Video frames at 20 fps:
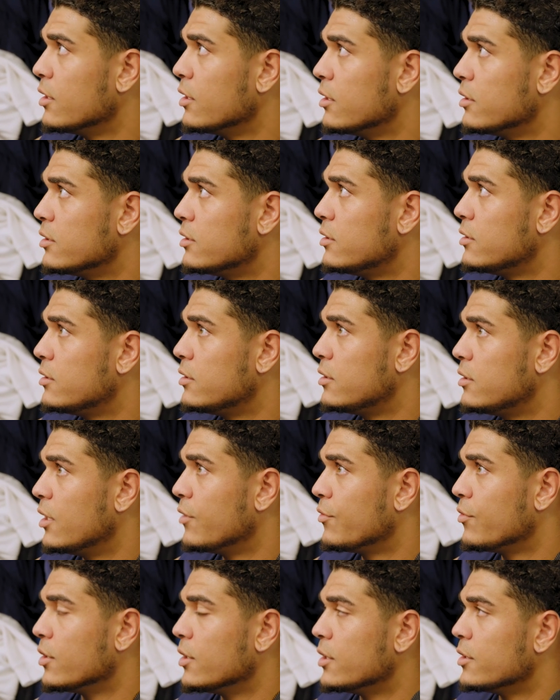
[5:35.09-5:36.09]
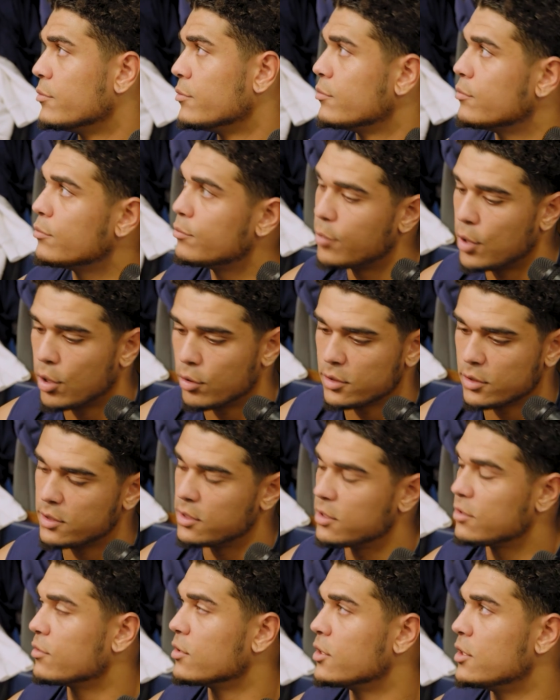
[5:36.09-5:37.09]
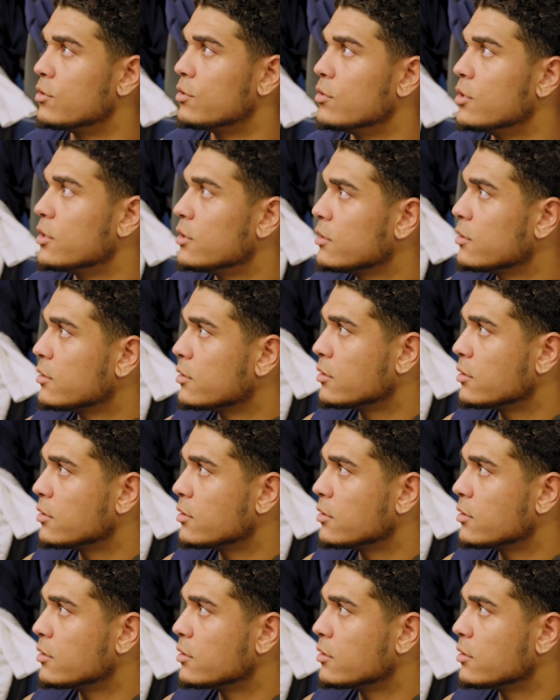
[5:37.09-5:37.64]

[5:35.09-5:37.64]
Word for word: and there's different bonuses for each one.